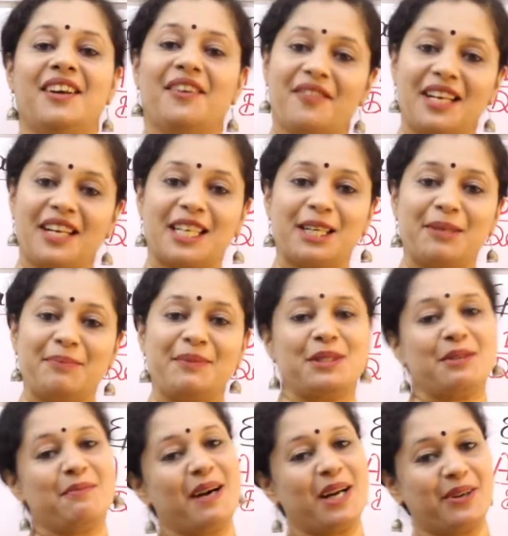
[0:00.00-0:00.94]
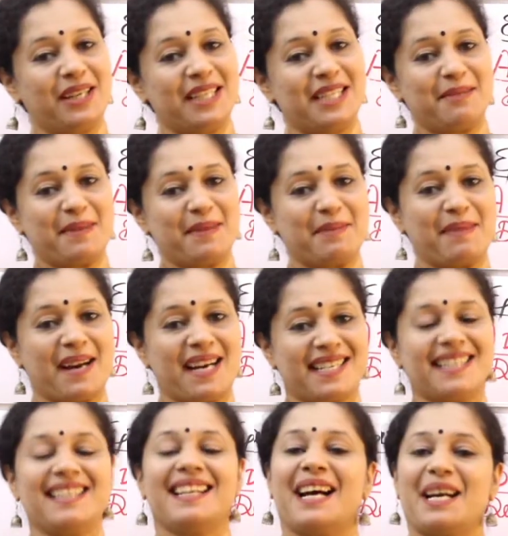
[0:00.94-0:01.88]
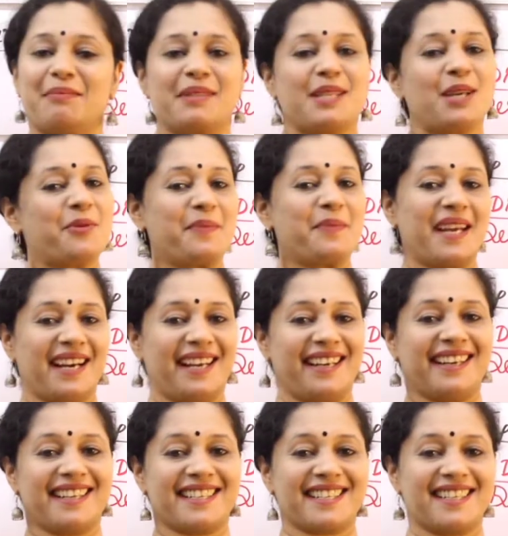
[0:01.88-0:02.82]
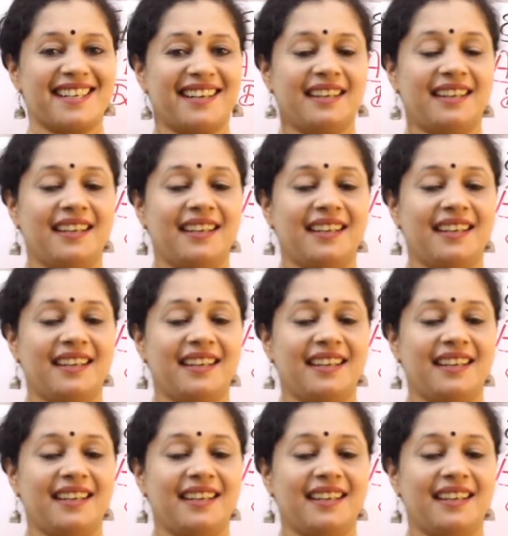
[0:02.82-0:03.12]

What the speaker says: Welcome to Biology My Passion. I am Soumya Harikrishna.